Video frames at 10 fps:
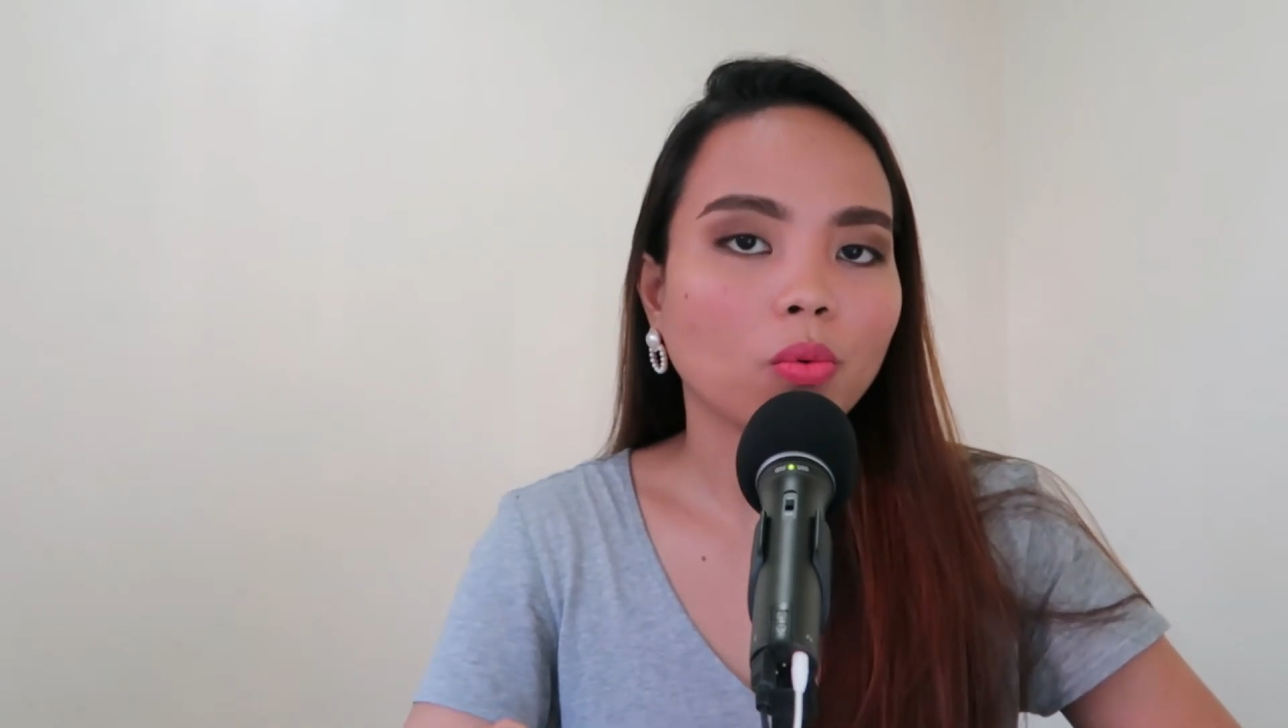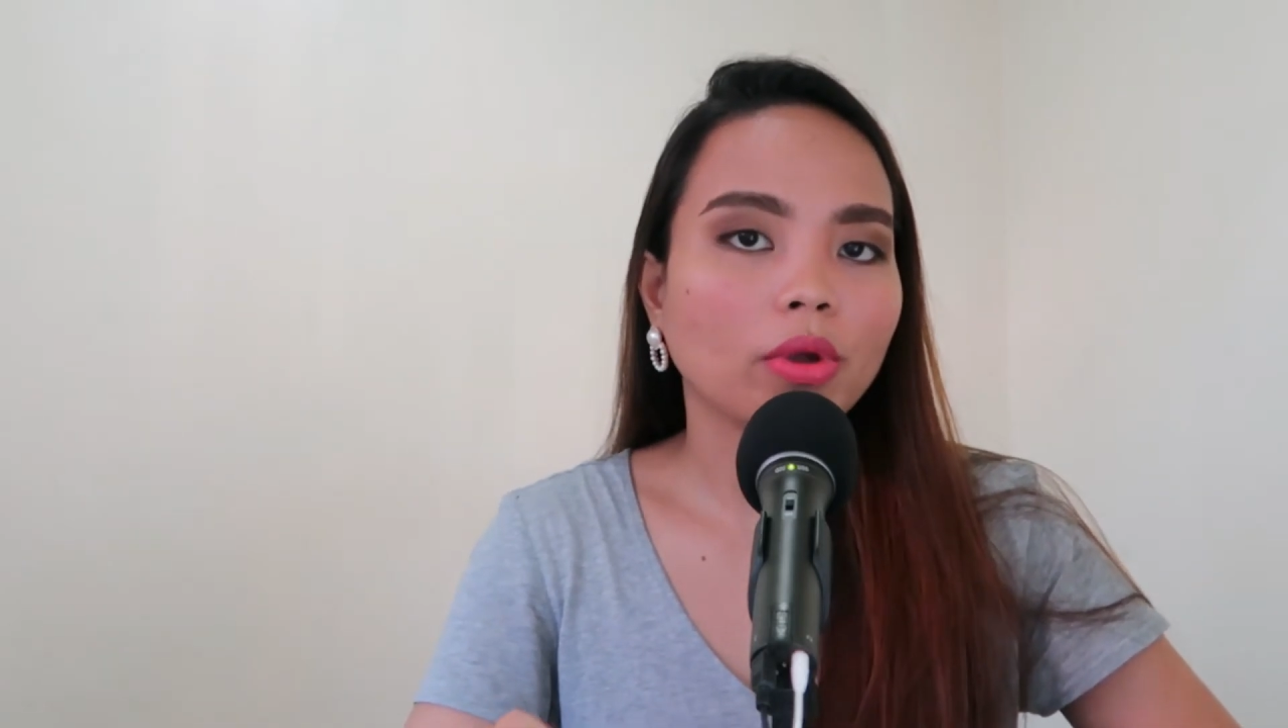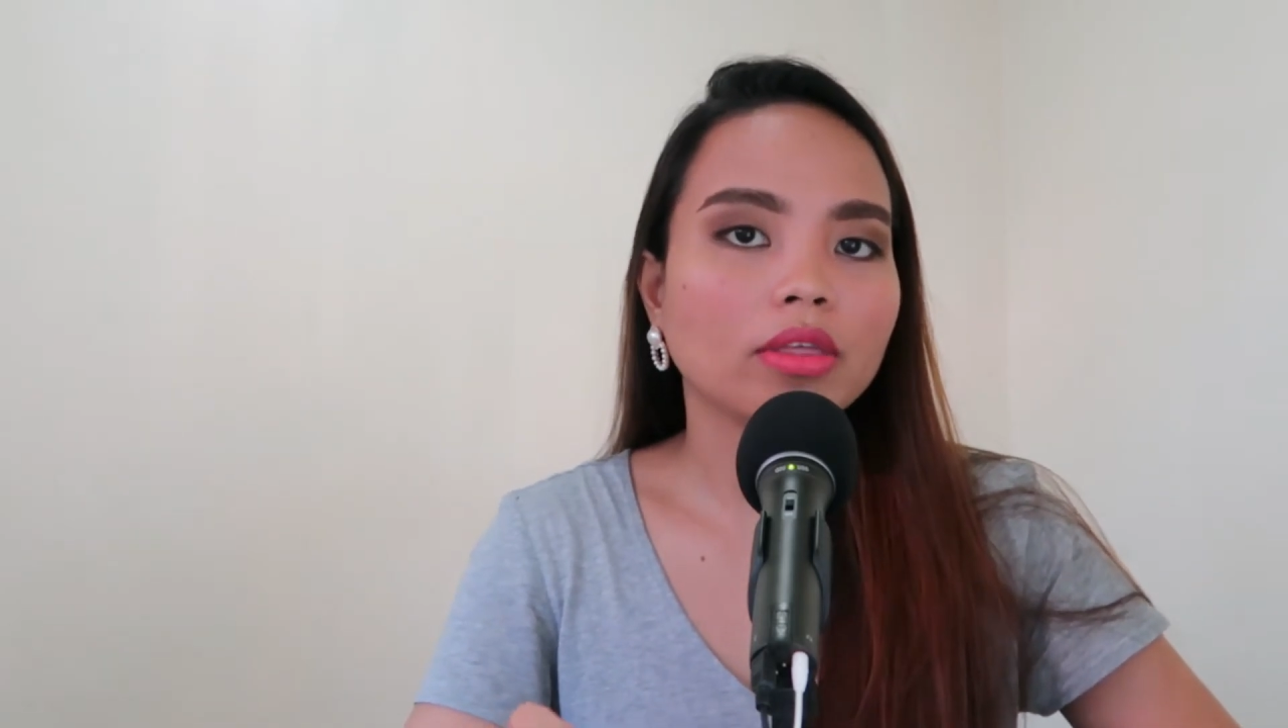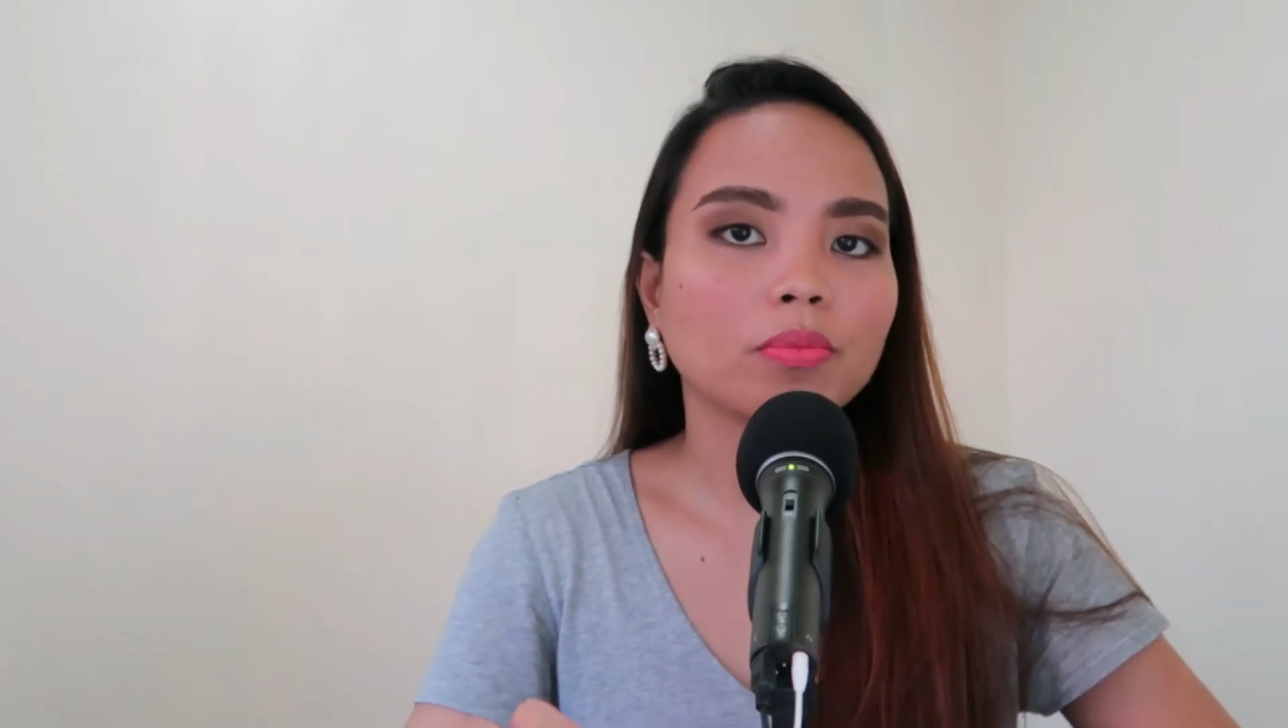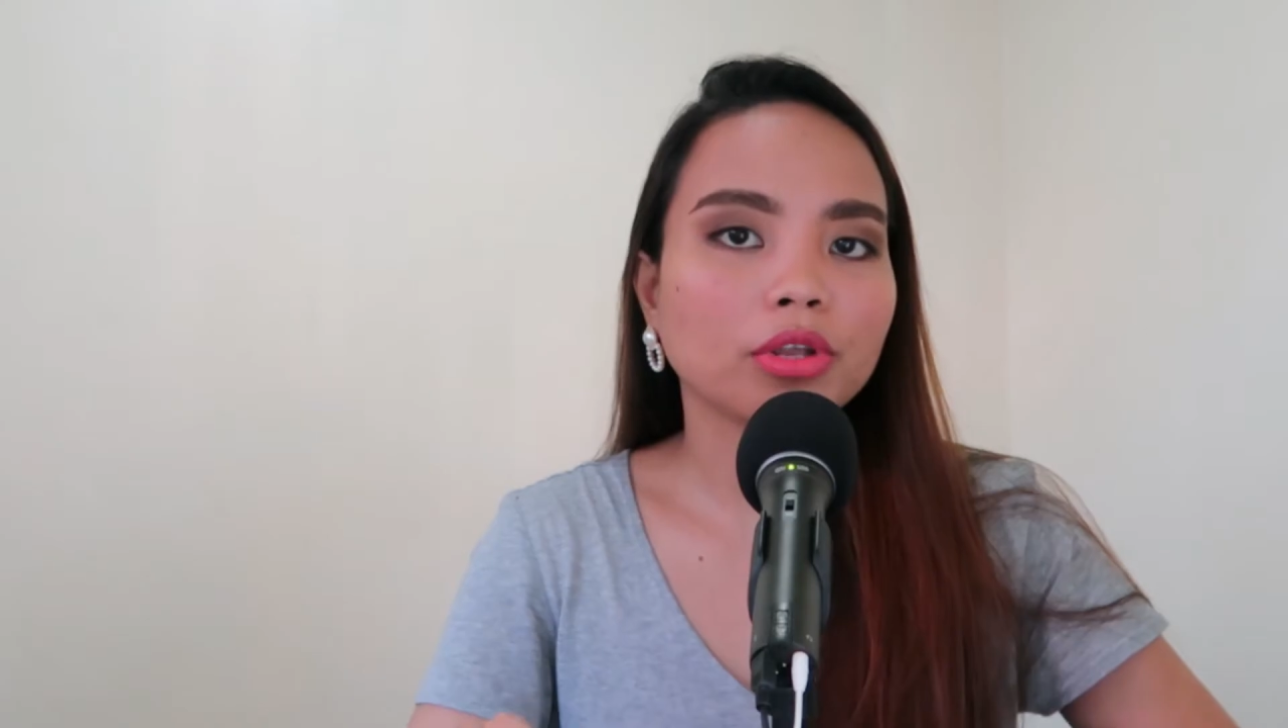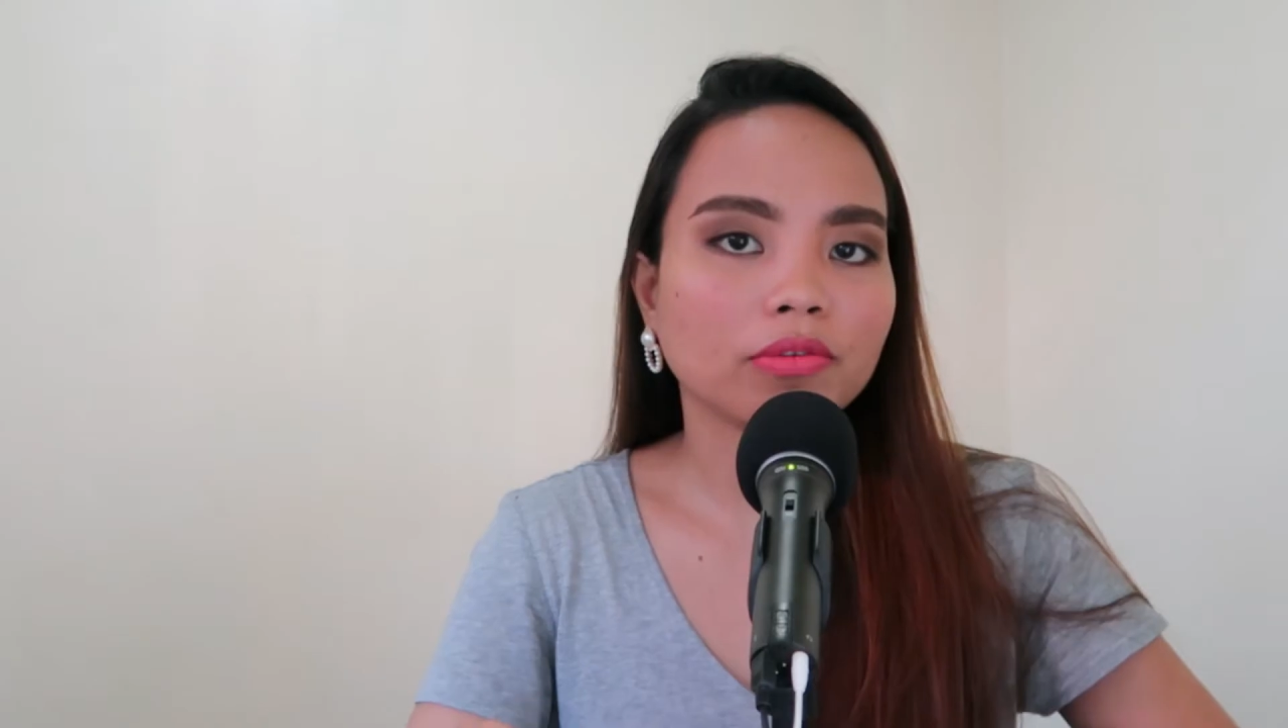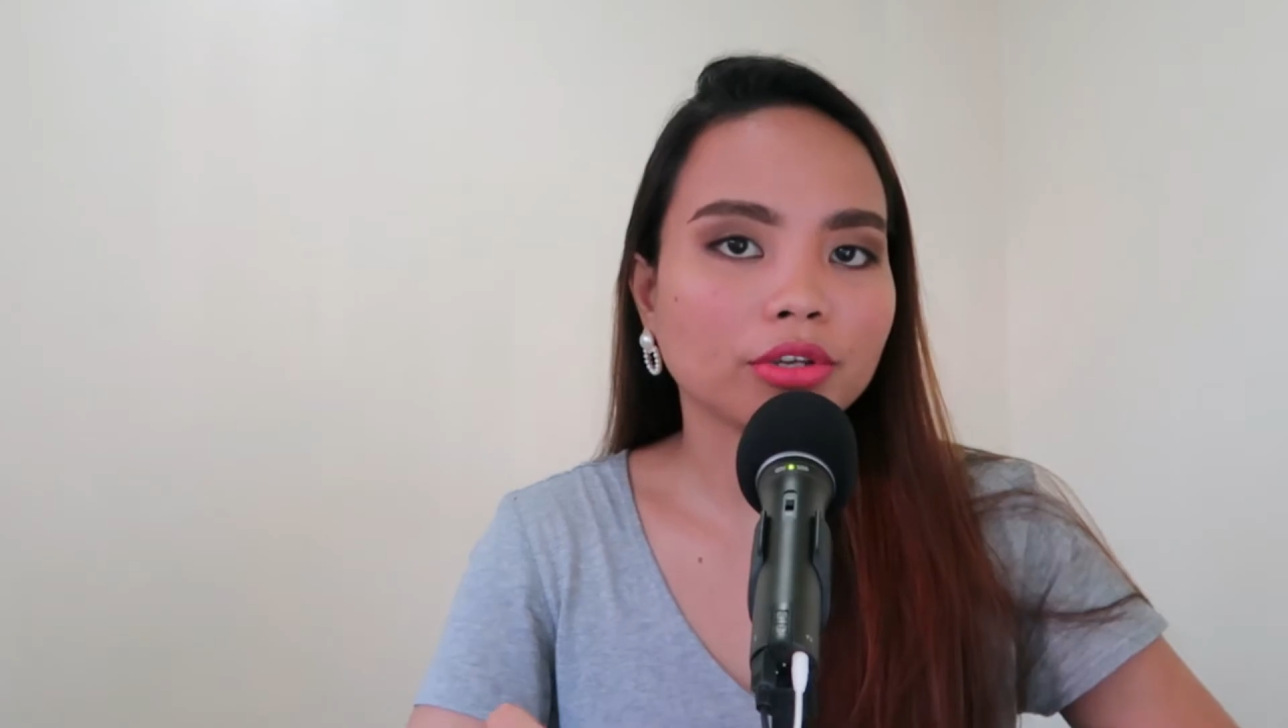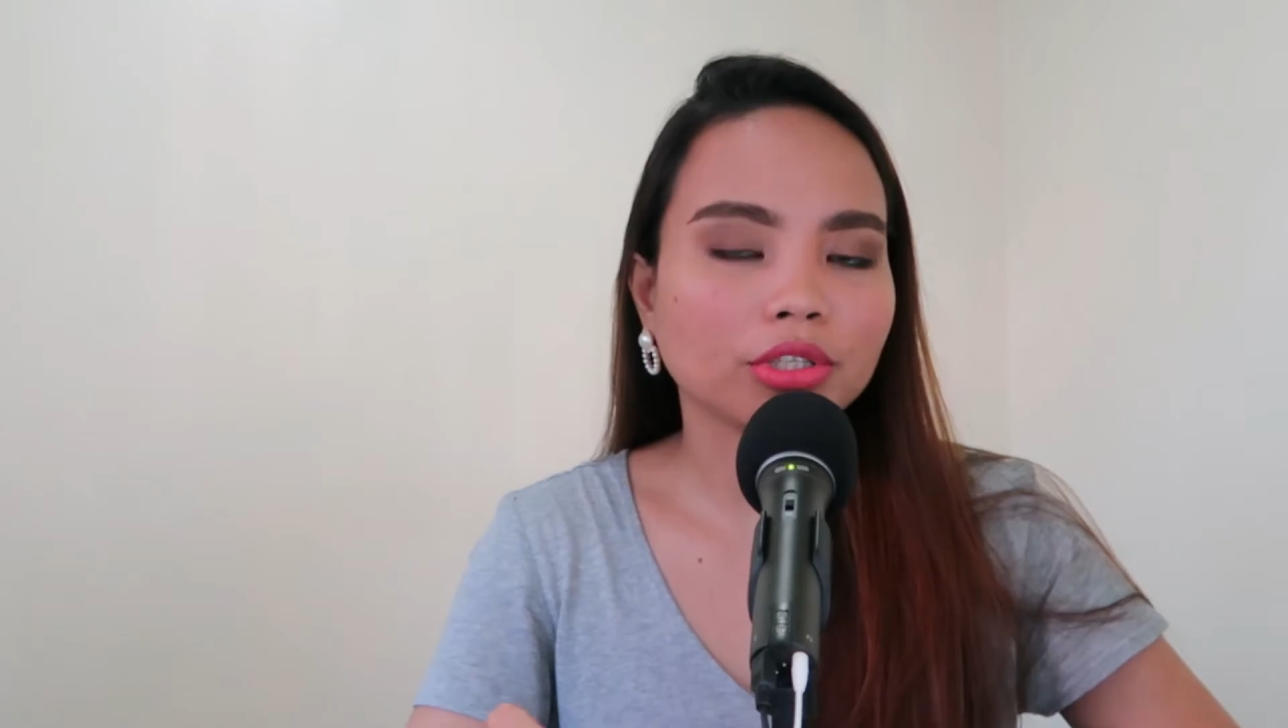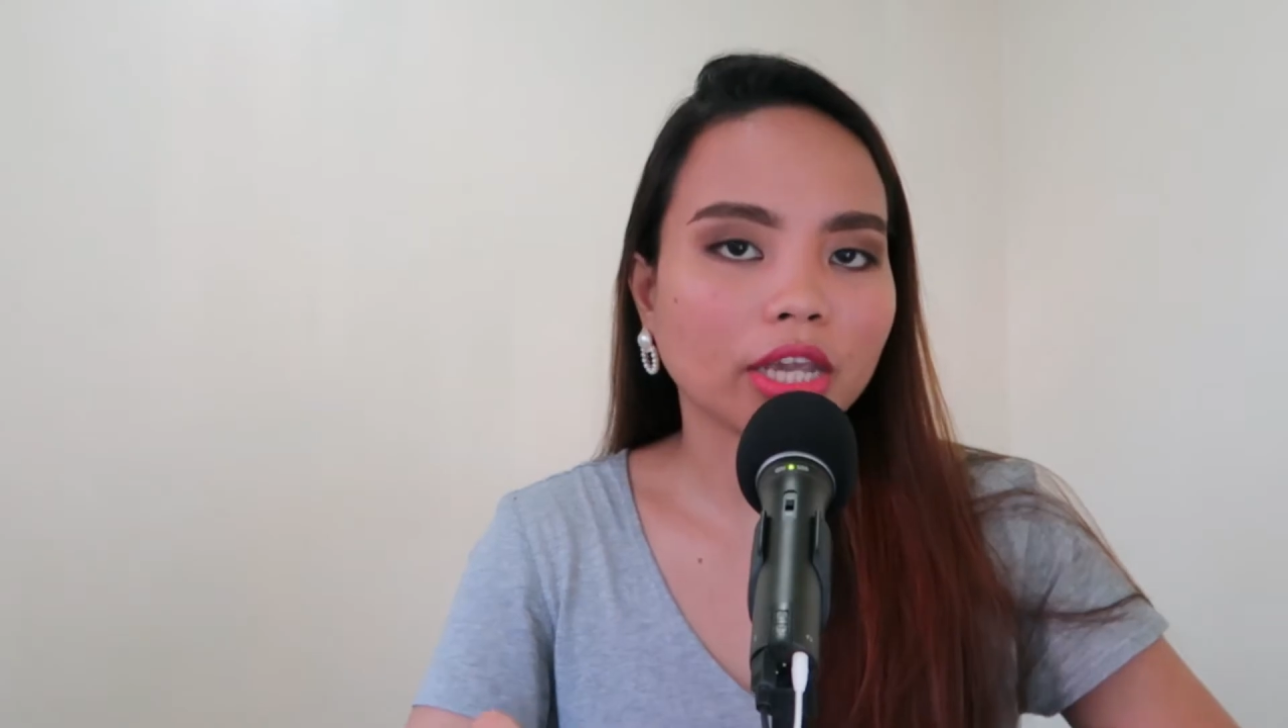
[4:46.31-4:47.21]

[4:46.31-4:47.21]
with the previous